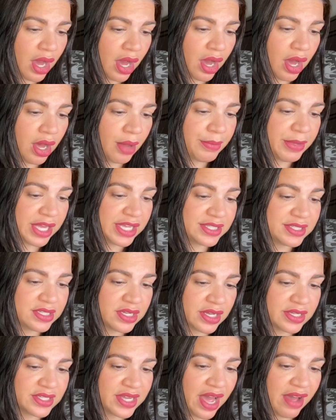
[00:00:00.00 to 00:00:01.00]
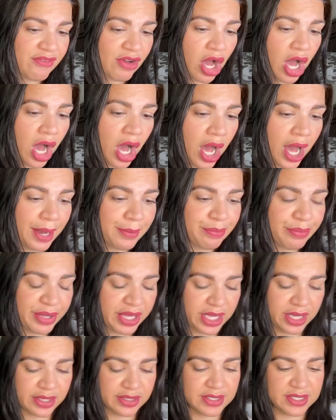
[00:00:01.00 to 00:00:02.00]
It does have a hot
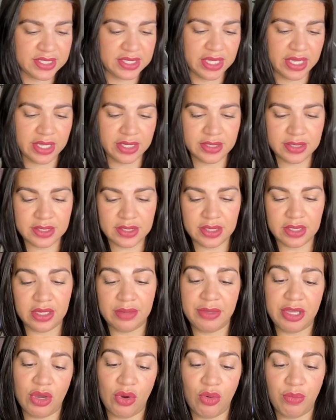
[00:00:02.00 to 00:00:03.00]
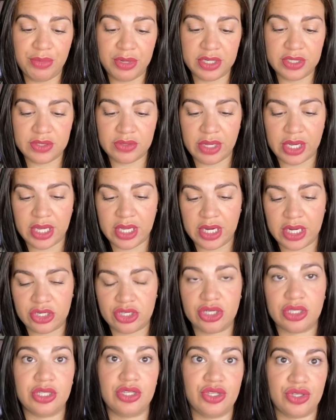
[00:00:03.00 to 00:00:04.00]
pink tint. Let me open it so I could
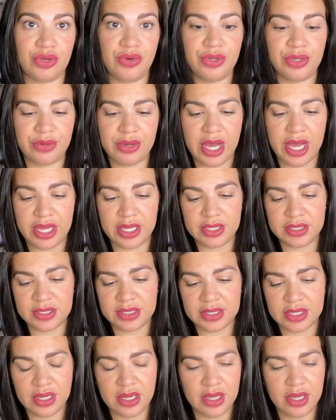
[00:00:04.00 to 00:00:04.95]
actually show you guys.